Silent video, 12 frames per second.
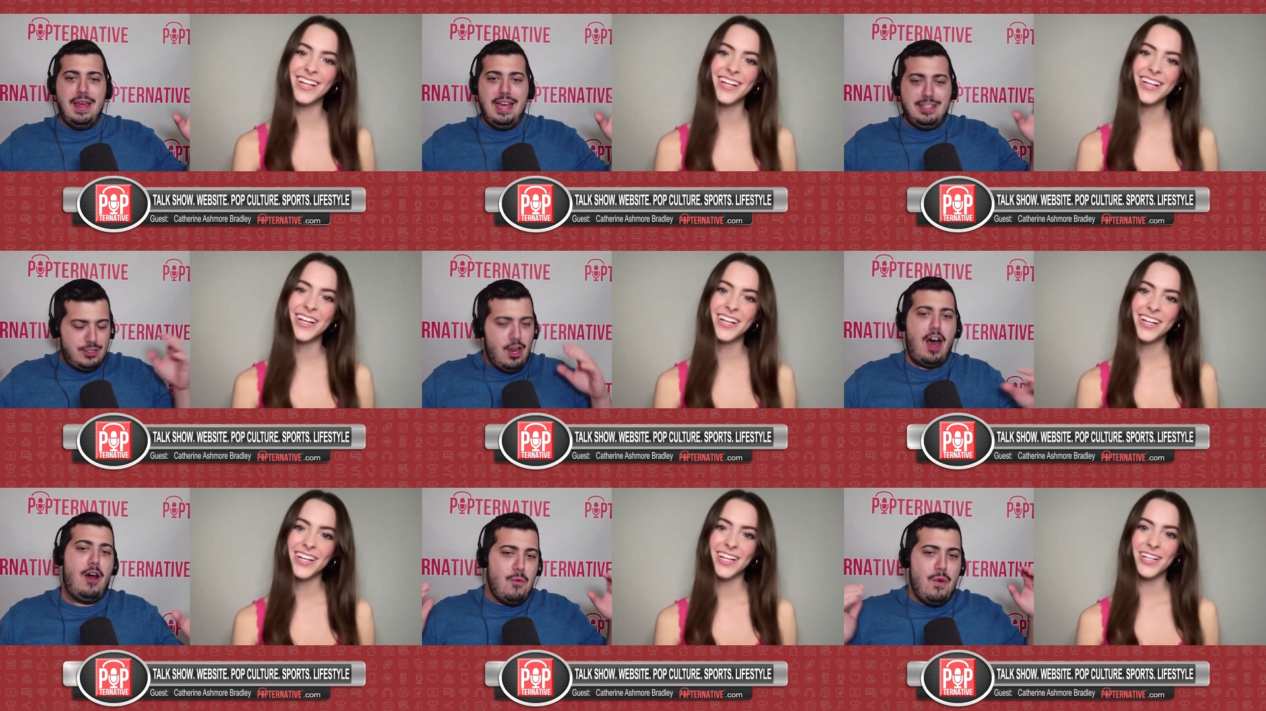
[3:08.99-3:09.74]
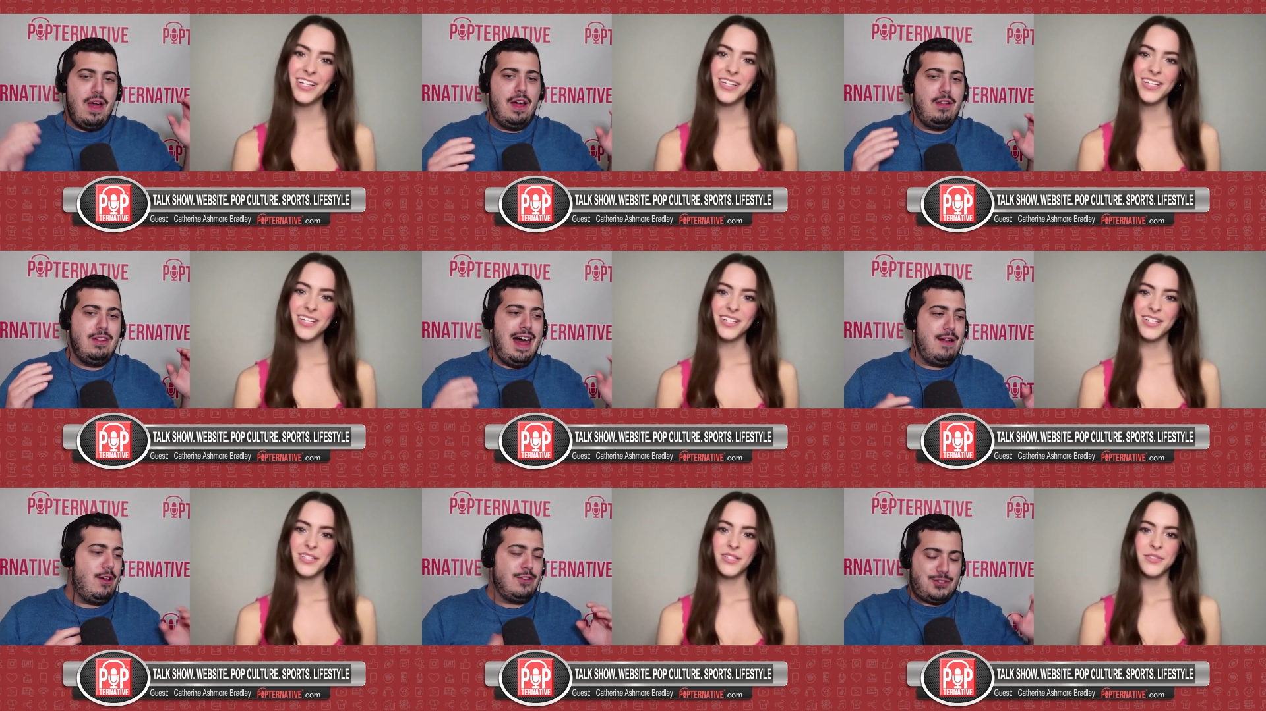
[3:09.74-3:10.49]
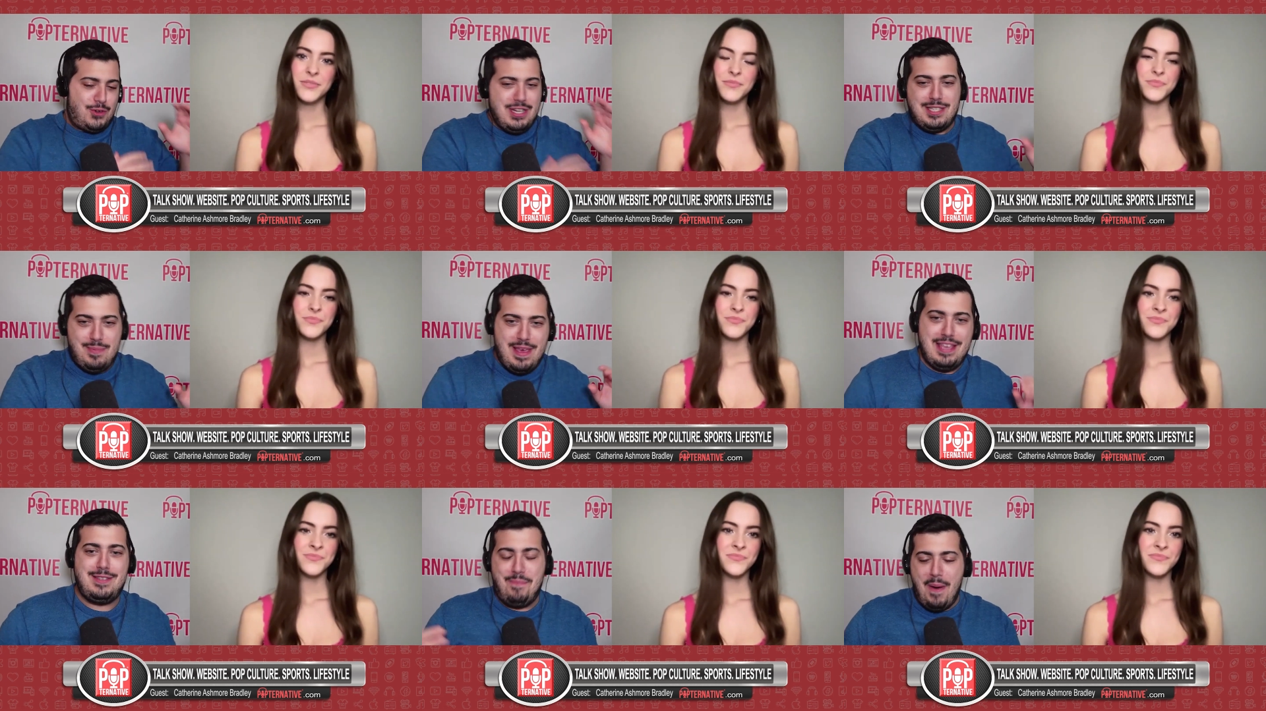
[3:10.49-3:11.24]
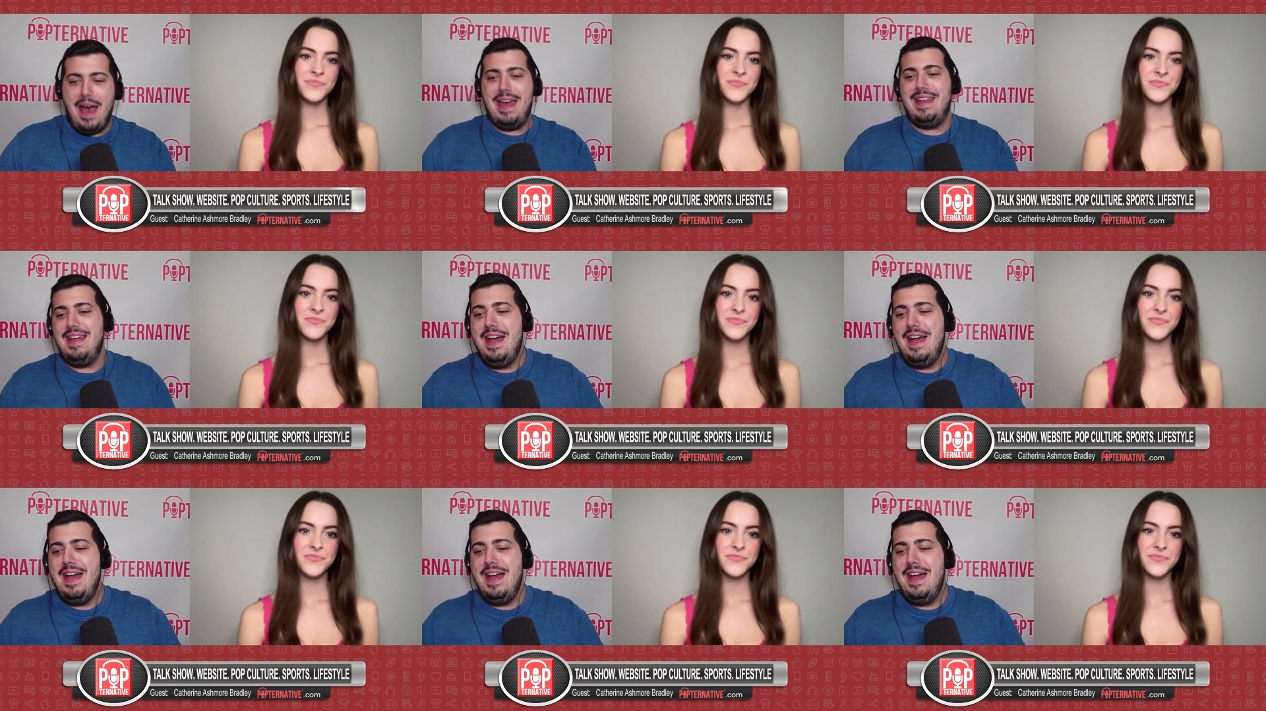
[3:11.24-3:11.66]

Speaker 1: it's not a, a loud house christmas but